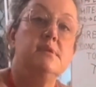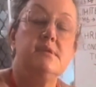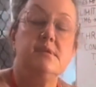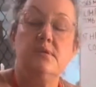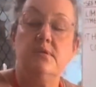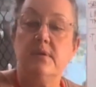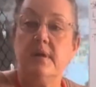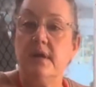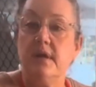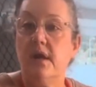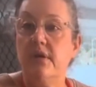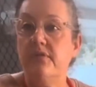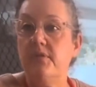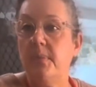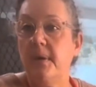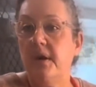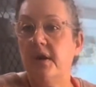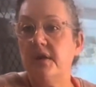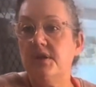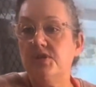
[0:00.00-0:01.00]
Just looking
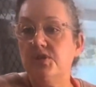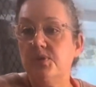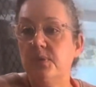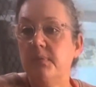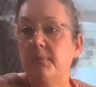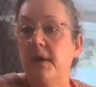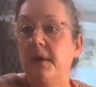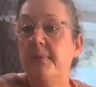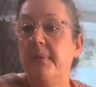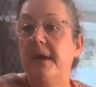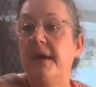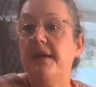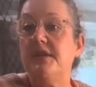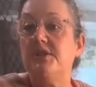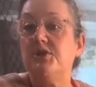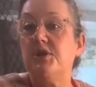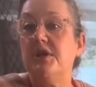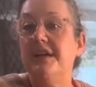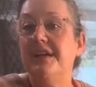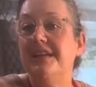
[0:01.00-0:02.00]
over behind you in my
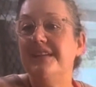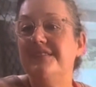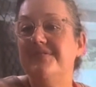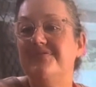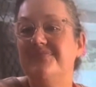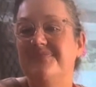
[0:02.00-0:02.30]
pantry.